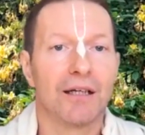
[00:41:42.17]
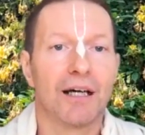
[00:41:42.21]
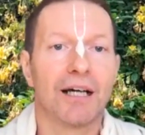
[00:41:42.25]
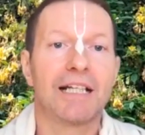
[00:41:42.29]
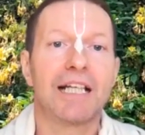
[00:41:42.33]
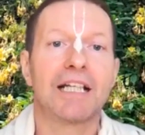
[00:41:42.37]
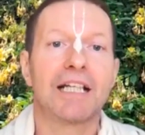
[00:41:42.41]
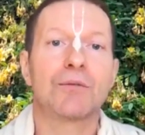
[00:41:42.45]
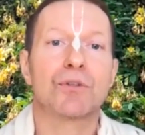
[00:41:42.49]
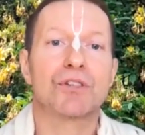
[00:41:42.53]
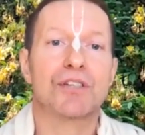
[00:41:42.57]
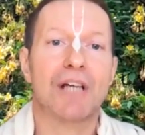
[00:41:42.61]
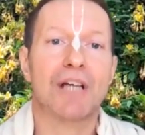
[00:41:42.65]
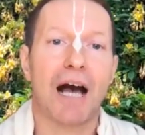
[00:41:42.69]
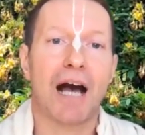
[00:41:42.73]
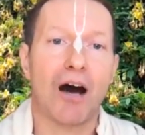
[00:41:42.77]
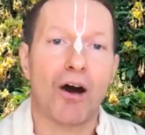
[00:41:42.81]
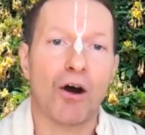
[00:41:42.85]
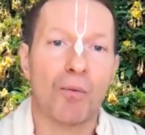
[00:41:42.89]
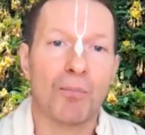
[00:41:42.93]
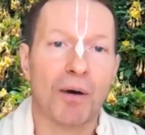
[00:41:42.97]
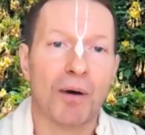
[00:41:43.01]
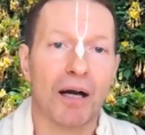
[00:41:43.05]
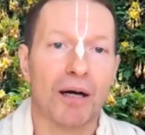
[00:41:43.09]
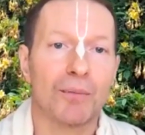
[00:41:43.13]
And it was
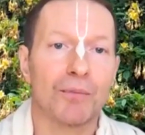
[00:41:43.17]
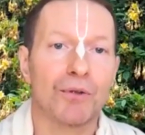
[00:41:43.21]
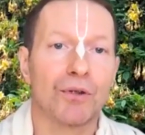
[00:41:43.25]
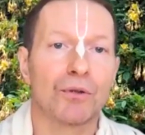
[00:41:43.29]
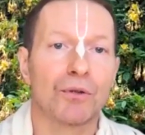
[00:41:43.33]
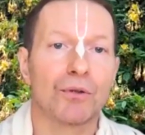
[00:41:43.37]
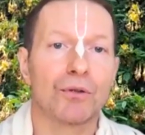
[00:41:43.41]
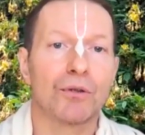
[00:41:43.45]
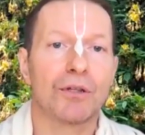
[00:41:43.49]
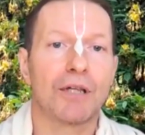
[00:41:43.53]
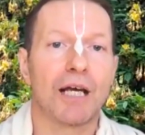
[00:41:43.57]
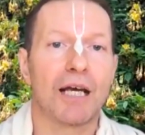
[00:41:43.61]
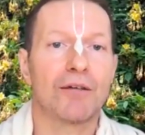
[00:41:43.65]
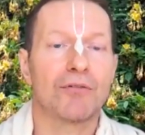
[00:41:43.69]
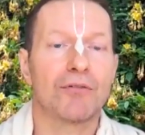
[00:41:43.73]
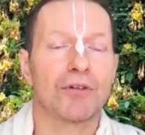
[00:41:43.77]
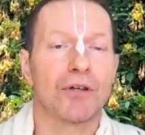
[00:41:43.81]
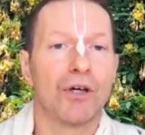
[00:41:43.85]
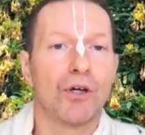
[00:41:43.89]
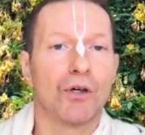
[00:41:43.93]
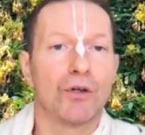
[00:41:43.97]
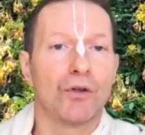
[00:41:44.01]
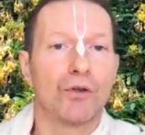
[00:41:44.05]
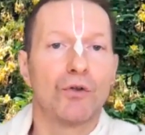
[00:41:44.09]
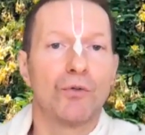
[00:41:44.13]
our Param Gurudev
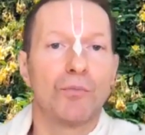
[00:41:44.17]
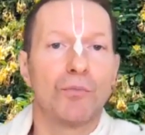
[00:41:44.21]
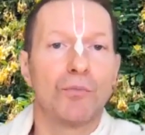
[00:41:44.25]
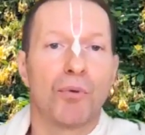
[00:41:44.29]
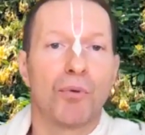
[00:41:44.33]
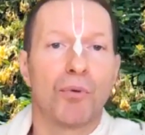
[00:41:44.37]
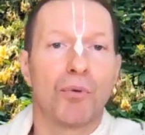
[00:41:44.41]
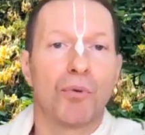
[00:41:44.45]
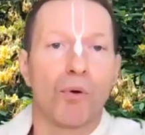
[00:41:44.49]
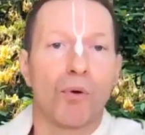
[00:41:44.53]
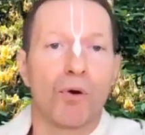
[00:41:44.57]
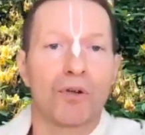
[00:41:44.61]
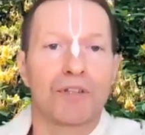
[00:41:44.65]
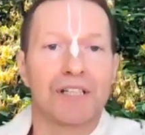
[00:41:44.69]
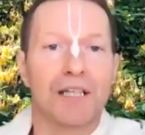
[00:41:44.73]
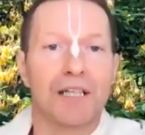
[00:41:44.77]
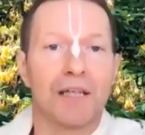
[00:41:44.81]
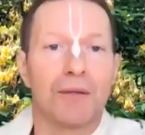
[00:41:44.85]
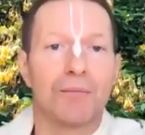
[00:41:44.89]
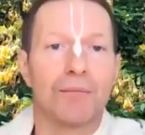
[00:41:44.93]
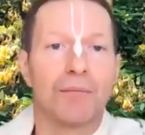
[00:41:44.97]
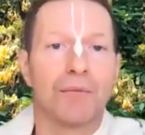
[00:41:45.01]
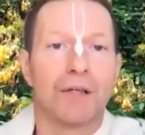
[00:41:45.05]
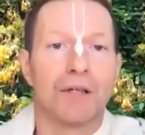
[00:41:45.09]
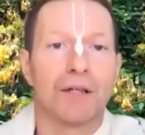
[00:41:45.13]
who brought
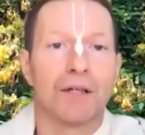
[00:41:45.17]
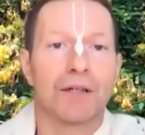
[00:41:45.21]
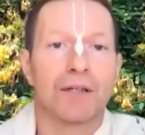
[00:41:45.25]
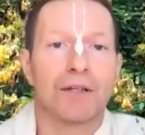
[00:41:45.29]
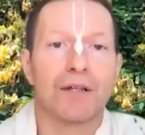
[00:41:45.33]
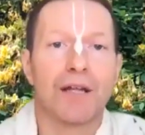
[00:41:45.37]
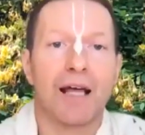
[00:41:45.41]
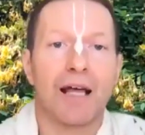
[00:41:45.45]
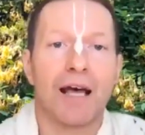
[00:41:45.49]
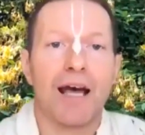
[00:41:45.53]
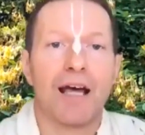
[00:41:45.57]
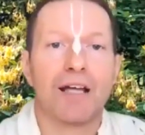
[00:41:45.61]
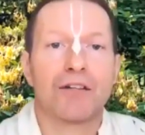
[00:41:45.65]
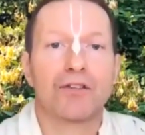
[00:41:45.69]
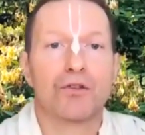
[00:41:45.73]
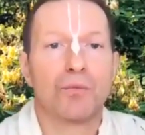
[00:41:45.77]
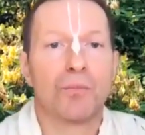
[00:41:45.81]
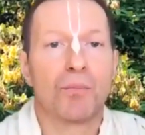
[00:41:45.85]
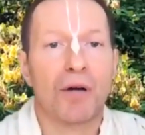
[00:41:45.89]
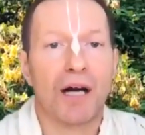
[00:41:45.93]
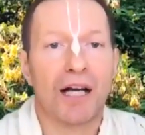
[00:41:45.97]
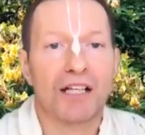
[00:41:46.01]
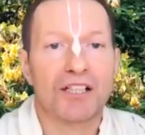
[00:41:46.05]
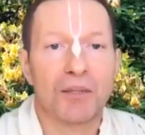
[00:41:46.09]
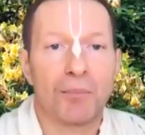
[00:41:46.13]
him there to
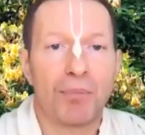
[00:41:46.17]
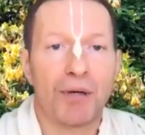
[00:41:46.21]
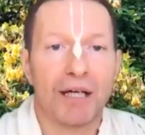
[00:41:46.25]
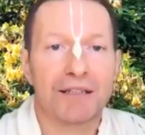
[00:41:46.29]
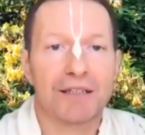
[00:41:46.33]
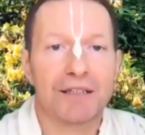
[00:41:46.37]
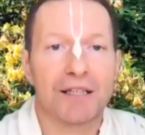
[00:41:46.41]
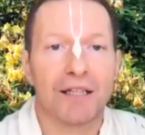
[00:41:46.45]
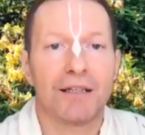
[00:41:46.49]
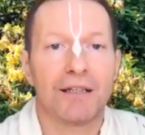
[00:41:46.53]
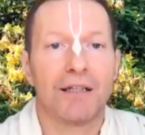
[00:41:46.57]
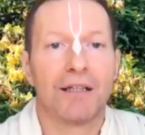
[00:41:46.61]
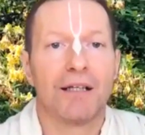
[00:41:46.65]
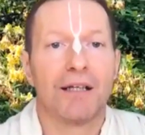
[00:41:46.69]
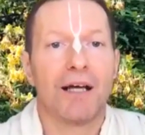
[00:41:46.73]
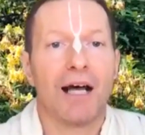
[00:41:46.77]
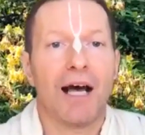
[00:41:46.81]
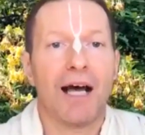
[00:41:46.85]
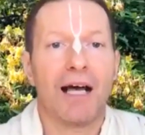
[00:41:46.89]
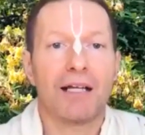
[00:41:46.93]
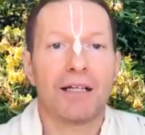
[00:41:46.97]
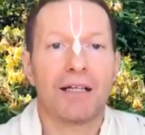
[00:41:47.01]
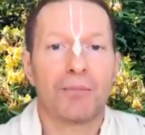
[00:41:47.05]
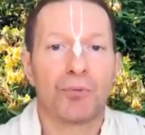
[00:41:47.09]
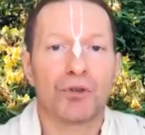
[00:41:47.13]
Brajapatan
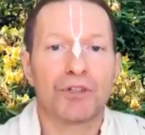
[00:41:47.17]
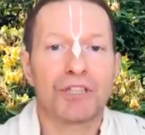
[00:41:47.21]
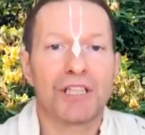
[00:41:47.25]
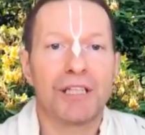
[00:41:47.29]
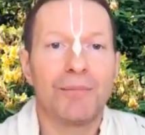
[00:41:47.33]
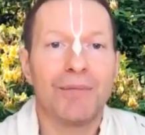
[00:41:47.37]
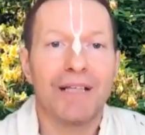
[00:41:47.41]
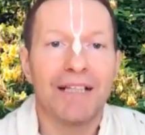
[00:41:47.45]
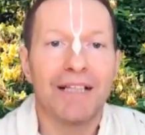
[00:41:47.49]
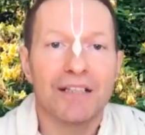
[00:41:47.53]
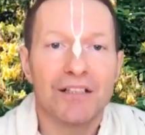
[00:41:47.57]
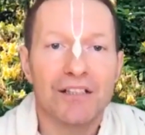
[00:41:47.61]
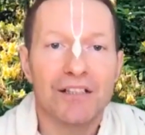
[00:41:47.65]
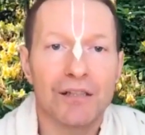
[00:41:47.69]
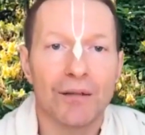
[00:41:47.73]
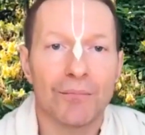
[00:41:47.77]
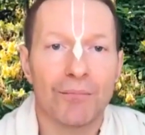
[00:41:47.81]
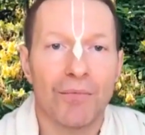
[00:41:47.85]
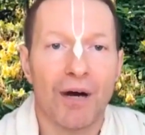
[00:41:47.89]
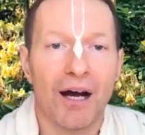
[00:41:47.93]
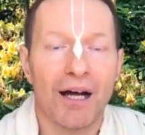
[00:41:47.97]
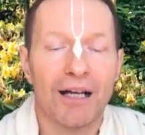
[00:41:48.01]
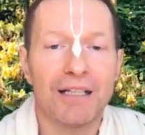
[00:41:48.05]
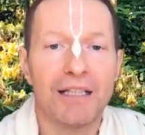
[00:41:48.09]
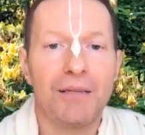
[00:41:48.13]
and put him in
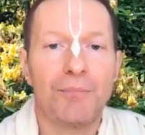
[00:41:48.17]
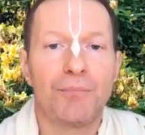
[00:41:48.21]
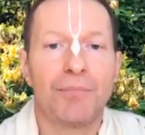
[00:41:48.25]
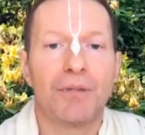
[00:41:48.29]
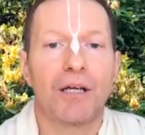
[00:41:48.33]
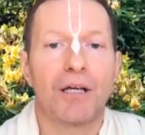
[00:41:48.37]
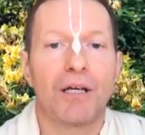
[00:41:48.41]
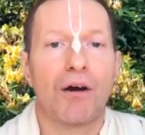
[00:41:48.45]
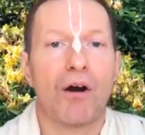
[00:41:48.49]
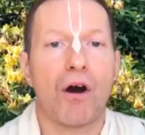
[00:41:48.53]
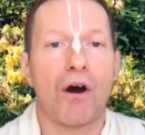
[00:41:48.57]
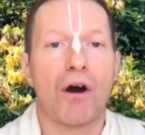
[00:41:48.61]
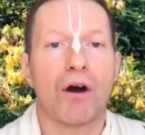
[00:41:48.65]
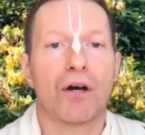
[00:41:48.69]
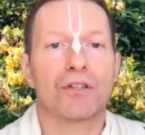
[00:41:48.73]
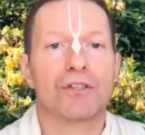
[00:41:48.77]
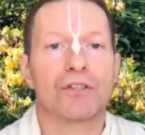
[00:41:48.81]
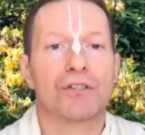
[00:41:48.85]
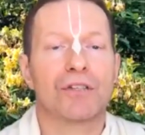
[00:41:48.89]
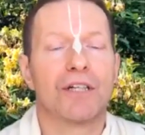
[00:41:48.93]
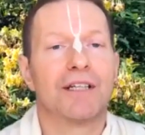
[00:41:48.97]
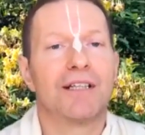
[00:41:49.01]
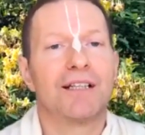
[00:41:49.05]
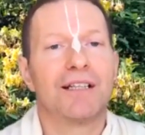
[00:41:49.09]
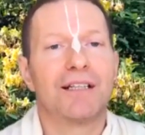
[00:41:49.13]
Samadhi,
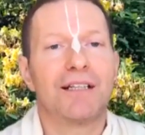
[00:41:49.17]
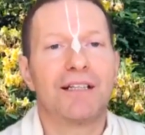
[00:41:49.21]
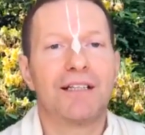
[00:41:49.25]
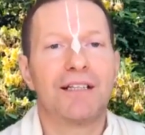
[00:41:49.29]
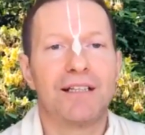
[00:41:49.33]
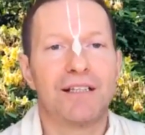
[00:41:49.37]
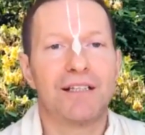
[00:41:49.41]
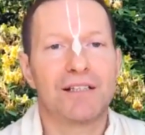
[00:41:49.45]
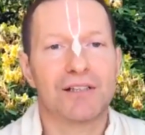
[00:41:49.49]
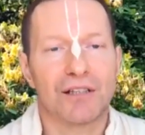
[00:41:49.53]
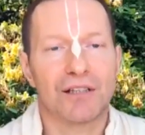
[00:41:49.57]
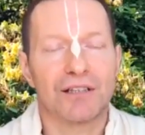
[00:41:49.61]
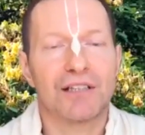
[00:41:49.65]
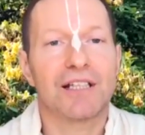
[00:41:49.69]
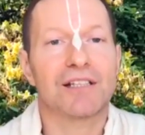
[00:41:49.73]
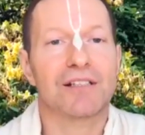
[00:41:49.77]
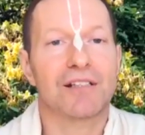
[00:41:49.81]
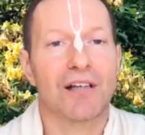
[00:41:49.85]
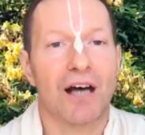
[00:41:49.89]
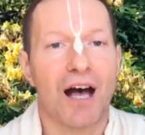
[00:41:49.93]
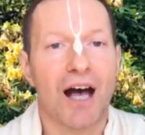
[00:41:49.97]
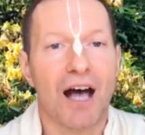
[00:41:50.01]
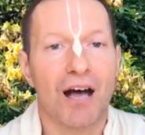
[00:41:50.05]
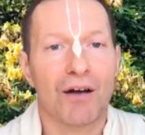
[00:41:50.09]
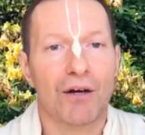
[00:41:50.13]
because it is a
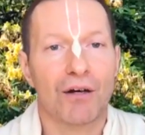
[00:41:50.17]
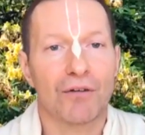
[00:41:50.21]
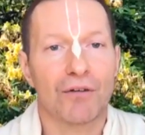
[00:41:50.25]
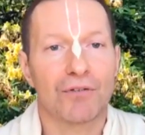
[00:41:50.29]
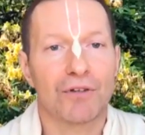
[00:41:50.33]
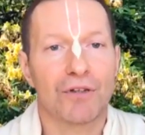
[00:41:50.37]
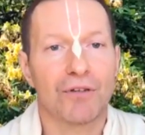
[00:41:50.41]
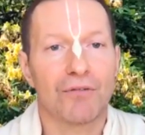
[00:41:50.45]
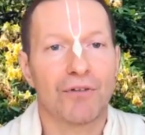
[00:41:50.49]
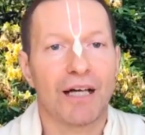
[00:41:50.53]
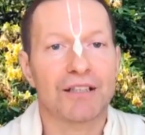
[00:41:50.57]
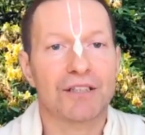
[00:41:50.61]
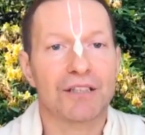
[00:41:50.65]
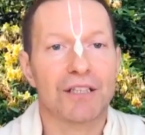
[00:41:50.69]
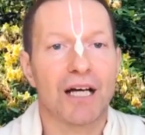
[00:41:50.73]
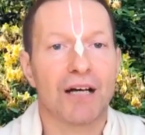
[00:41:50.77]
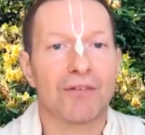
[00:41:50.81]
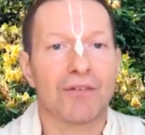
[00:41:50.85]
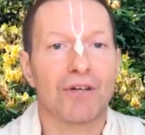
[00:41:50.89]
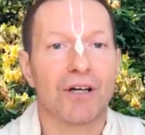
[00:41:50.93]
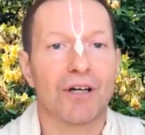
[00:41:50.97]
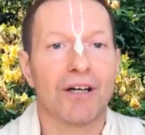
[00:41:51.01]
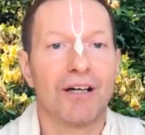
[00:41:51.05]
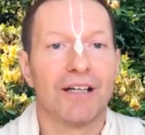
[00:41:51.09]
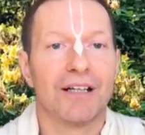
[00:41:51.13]
desire of the
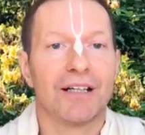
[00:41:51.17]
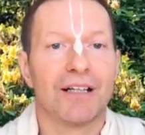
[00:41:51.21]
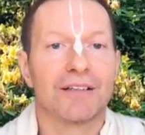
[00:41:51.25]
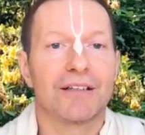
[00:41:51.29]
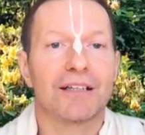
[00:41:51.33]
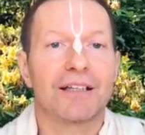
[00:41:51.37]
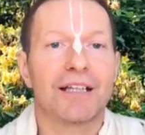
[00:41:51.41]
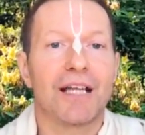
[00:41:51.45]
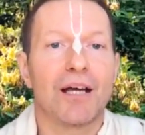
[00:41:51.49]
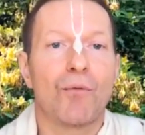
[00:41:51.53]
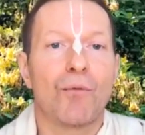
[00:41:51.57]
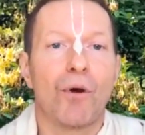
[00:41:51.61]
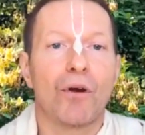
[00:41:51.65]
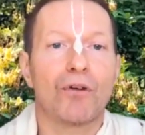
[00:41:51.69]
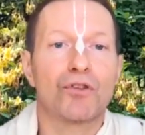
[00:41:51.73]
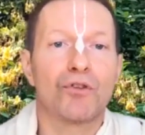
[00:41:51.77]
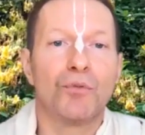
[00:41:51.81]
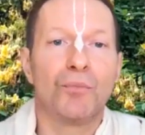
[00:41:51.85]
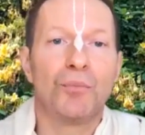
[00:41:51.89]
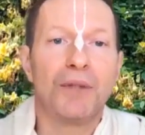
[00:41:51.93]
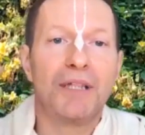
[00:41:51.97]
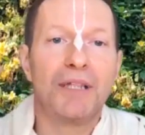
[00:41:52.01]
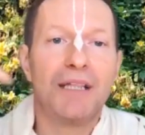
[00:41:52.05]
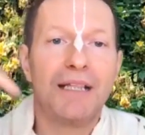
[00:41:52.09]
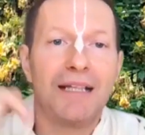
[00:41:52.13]
Vaishnava that they want to
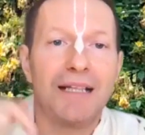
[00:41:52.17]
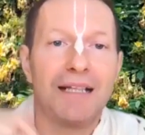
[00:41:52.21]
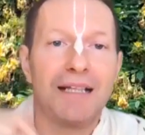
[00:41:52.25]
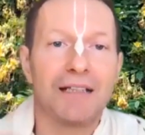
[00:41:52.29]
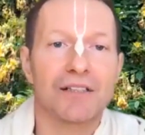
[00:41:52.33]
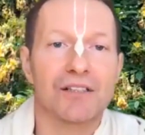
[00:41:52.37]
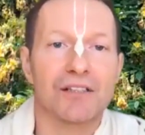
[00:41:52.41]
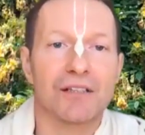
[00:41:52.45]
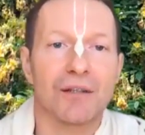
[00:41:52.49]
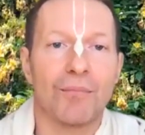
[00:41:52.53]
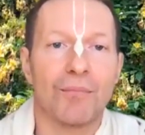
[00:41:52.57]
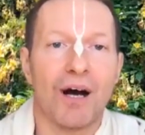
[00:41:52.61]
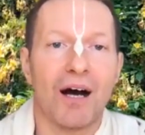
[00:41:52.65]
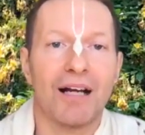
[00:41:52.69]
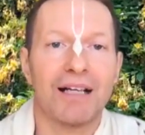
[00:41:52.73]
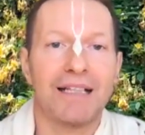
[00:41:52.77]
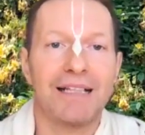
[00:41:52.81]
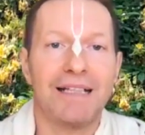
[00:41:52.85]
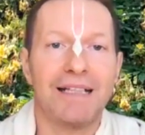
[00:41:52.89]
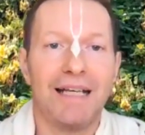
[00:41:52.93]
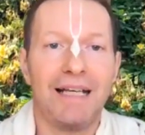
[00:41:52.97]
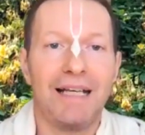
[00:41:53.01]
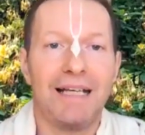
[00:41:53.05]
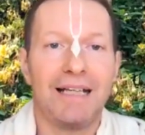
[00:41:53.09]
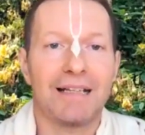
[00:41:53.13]
be in
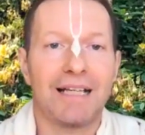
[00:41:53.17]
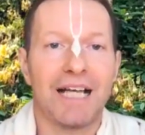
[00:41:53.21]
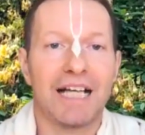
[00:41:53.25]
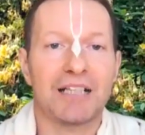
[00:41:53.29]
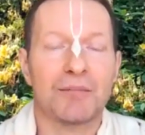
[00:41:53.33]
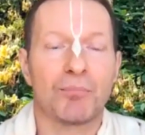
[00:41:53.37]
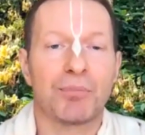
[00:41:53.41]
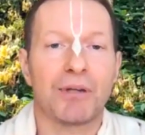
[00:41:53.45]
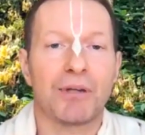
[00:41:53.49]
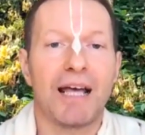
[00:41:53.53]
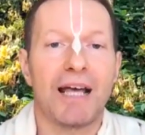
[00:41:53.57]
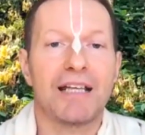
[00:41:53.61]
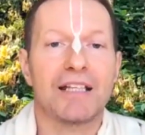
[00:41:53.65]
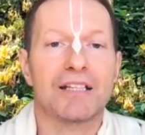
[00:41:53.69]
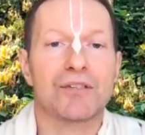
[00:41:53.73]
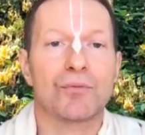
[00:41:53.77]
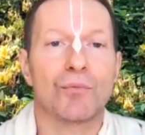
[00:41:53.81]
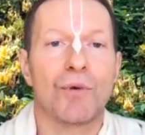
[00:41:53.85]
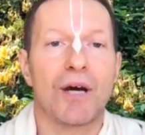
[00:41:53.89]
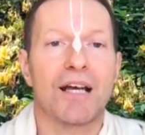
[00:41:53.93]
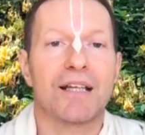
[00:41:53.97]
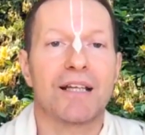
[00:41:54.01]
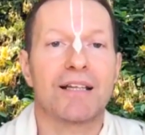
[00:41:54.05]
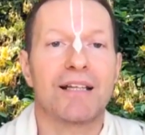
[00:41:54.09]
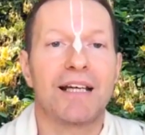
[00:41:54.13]
Samadhi, in that place
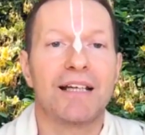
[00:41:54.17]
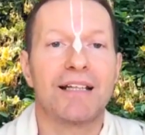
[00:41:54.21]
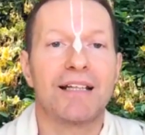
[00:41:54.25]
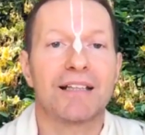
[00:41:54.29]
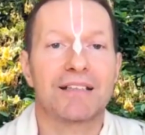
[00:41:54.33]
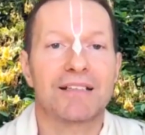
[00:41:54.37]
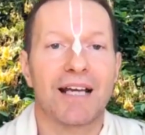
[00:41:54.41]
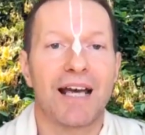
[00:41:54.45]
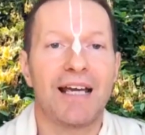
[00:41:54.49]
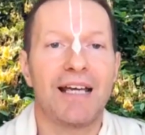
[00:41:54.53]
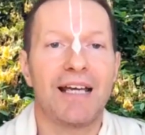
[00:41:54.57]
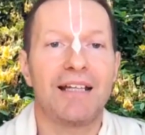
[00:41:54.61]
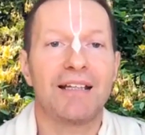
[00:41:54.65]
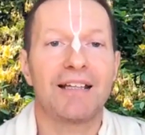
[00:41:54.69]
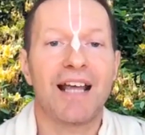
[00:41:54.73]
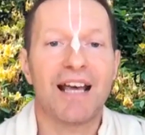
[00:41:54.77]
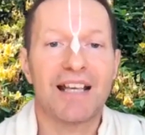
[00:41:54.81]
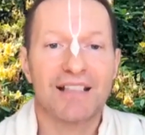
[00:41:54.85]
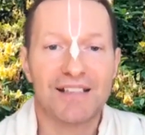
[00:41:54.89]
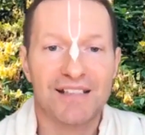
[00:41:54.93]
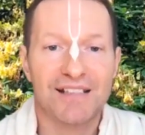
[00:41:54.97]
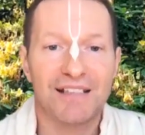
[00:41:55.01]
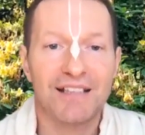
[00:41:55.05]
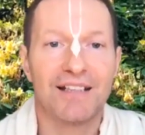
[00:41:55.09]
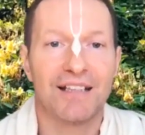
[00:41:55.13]
where they attain their
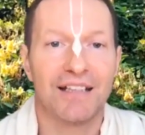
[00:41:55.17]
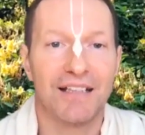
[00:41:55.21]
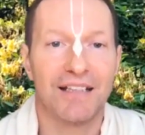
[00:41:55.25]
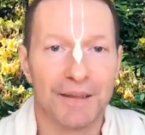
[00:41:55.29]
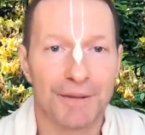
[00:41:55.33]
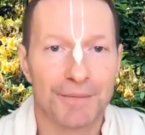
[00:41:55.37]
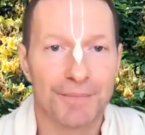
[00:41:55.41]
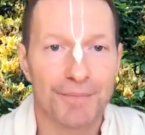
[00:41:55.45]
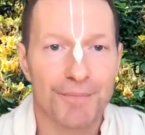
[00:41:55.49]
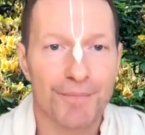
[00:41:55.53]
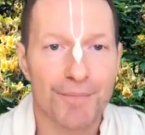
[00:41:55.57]
Siddhi.